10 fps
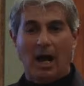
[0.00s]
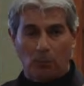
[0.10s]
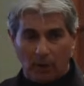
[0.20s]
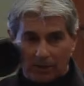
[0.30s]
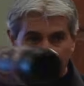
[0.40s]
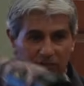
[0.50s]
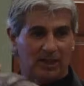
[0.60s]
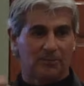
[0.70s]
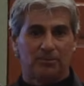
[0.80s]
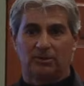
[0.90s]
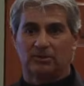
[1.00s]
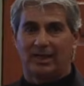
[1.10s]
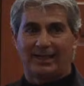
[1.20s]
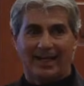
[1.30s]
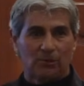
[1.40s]
what our setup looks
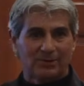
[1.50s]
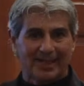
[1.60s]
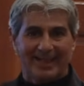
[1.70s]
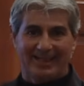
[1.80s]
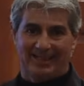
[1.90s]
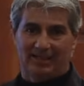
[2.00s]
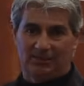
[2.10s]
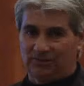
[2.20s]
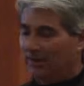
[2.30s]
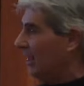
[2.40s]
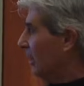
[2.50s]
like, how tight it is.